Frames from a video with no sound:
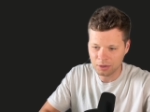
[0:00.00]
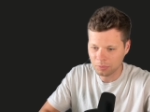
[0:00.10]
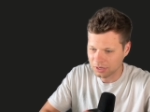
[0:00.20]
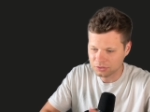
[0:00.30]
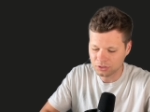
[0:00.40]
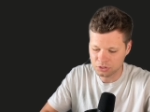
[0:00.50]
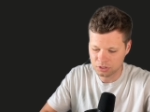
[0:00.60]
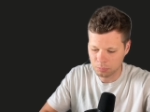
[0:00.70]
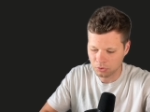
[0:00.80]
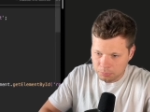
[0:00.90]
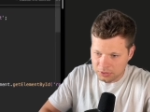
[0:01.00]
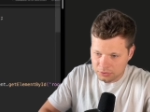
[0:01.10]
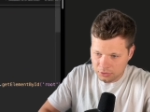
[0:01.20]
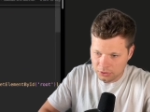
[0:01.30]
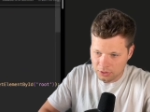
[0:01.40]
And we're going to start simple. Please
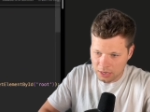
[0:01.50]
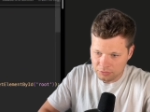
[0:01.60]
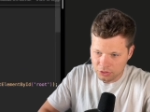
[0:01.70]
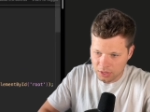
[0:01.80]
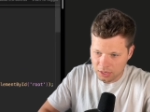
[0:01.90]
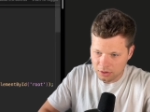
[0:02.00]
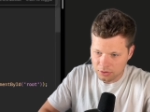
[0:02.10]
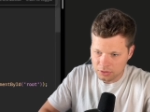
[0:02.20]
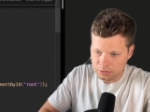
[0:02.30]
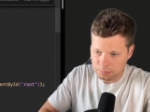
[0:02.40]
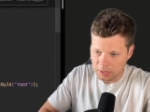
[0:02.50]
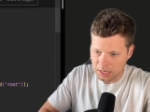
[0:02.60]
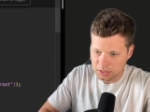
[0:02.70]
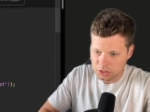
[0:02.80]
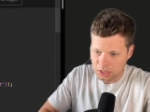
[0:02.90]
clear everything on this
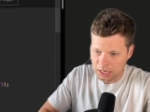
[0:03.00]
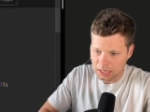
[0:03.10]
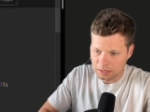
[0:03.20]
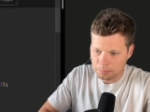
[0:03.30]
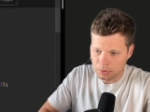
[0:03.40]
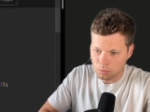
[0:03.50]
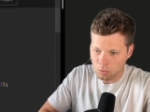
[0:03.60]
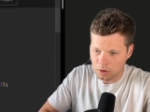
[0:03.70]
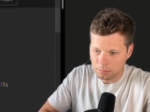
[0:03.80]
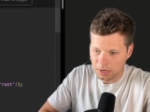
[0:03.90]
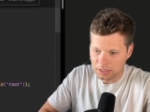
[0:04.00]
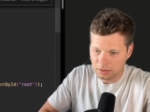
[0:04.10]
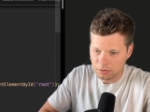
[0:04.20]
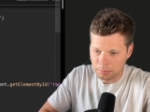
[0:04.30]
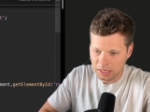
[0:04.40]
page and put one button
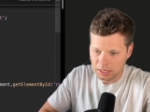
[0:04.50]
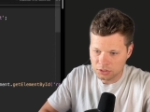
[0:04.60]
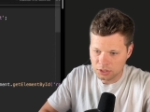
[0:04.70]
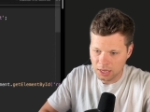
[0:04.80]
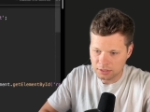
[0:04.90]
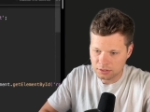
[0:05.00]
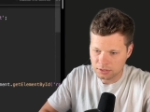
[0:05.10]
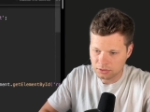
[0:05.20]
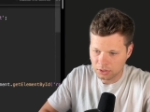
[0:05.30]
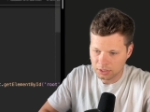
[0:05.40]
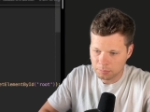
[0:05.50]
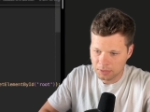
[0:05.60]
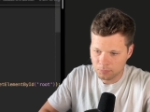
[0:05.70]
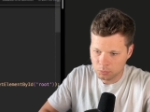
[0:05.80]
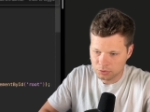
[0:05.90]
on the page that says click
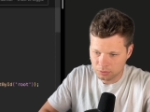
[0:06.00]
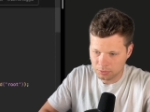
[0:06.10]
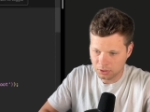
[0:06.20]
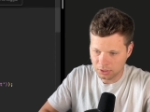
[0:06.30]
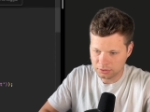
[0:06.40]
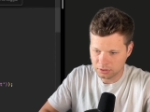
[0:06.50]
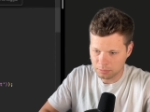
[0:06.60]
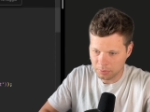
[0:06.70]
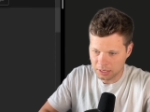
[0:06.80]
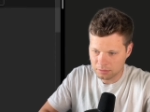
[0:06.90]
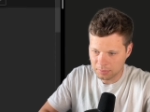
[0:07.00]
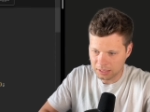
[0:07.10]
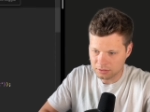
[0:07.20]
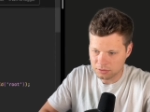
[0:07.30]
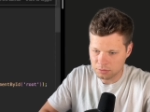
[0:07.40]
me. When someone clicks on the button,
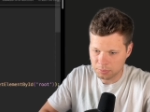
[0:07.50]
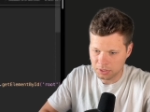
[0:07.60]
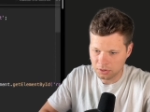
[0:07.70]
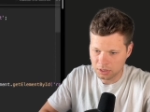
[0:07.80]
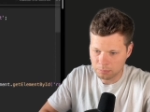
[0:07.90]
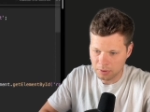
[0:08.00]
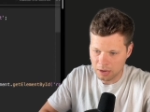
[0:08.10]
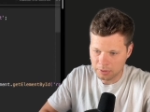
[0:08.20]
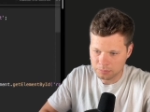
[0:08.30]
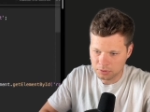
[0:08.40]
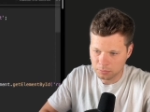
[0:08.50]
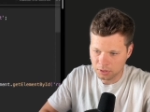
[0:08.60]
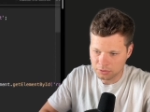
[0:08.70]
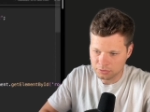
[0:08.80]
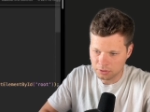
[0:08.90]
make it disappear and pop up somewhere
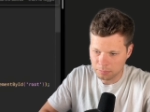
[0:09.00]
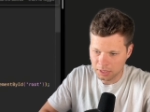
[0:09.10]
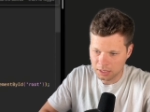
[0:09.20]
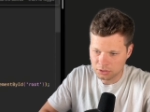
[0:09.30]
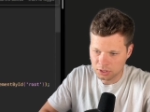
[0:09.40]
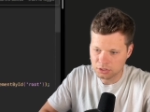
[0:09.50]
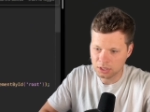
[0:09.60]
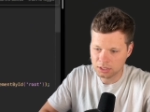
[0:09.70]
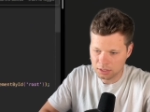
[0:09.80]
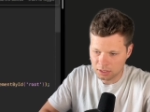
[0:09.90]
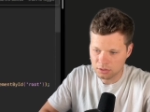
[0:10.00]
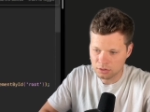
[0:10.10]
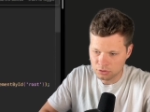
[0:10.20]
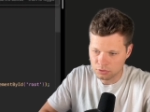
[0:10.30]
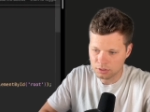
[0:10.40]
else on the page. It should continue
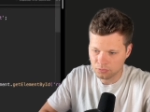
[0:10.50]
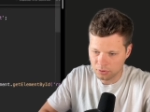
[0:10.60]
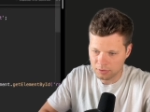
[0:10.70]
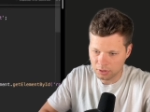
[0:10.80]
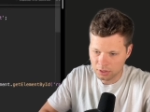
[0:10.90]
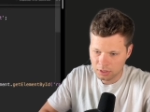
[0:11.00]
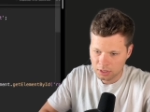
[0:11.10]
to do this forever.